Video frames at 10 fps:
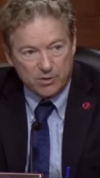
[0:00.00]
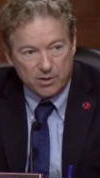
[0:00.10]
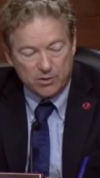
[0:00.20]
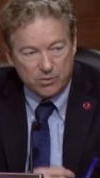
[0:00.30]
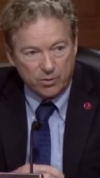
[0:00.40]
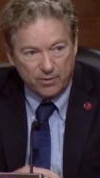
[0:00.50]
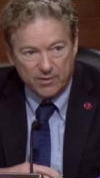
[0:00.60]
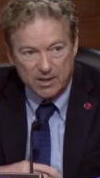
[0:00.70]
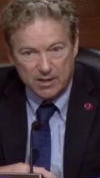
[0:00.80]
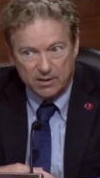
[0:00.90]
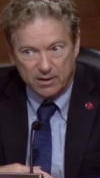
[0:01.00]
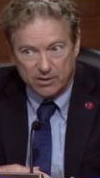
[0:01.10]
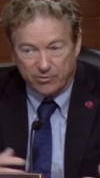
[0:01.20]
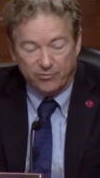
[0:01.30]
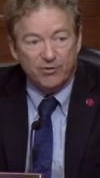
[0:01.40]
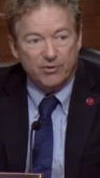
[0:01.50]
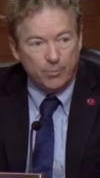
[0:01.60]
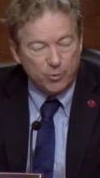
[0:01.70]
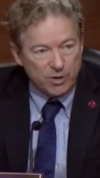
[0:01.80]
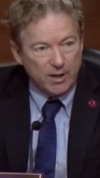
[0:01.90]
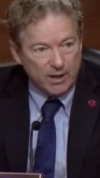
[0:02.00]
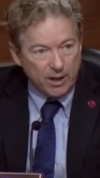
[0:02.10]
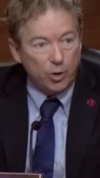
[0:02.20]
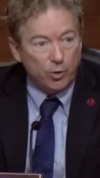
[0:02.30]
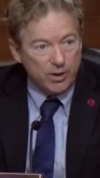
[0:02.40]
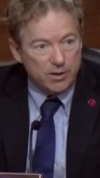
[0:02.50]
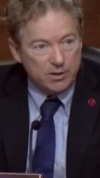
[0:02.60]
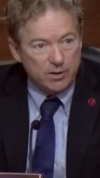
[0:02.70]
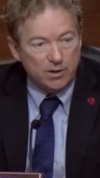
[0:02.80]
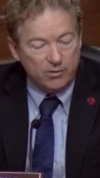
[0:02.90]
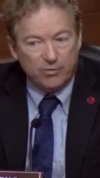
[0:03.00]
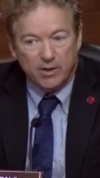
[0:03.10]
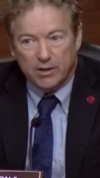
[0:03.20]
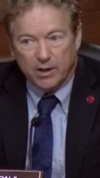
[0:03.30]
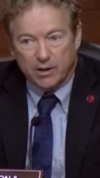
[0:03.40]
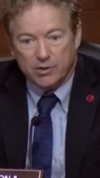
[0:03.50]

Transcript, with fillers: So that's sort of that's a 50% increase in the funding.